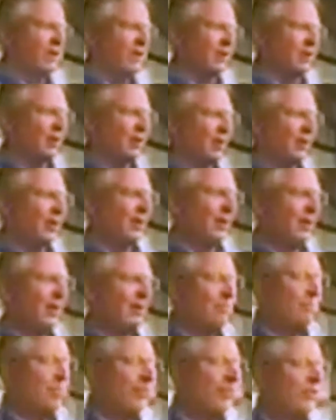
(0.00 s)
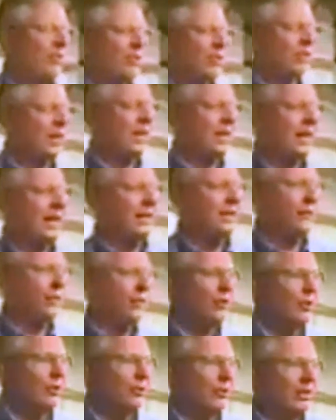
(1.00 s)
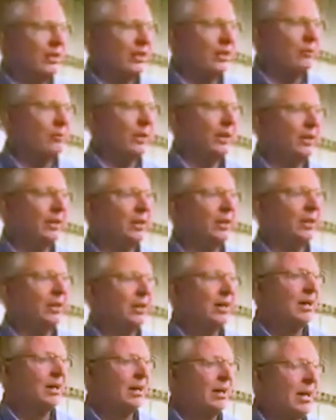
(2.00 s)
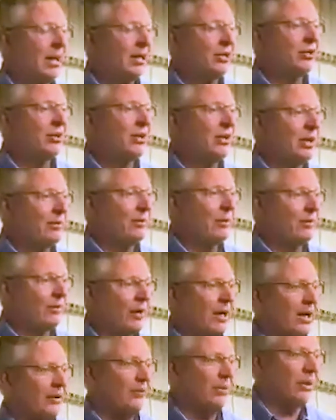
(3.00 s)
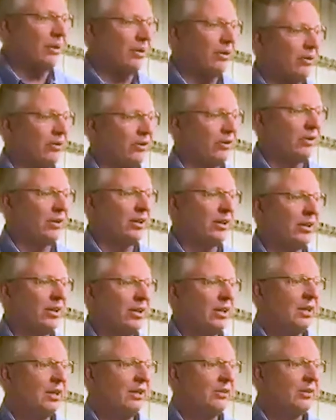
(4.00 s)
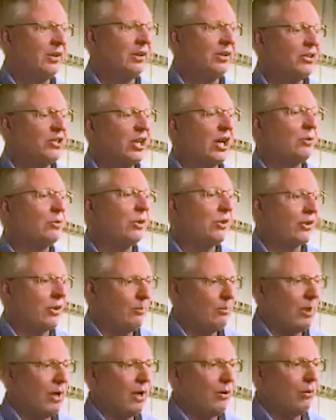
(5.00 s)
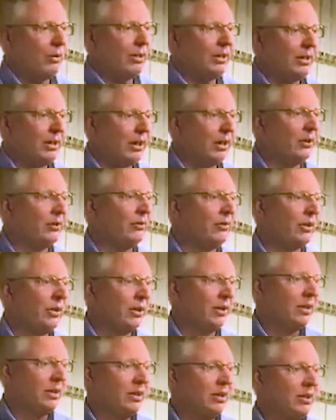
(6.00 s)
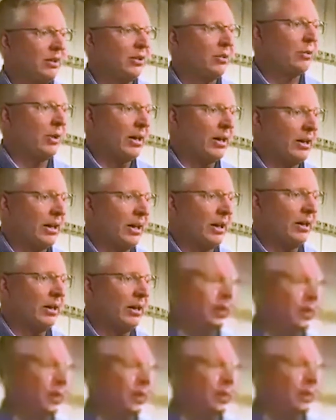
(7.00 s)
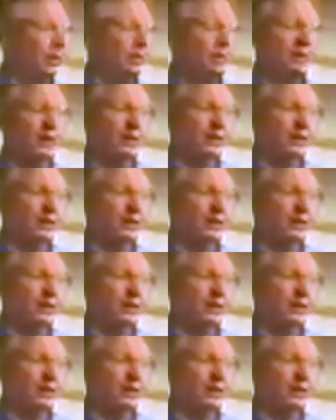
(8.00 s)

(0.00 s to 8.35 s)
year because there are a lot of anniversaries. It's been 175 years since John Wesley Powell went down the Grand Canyon,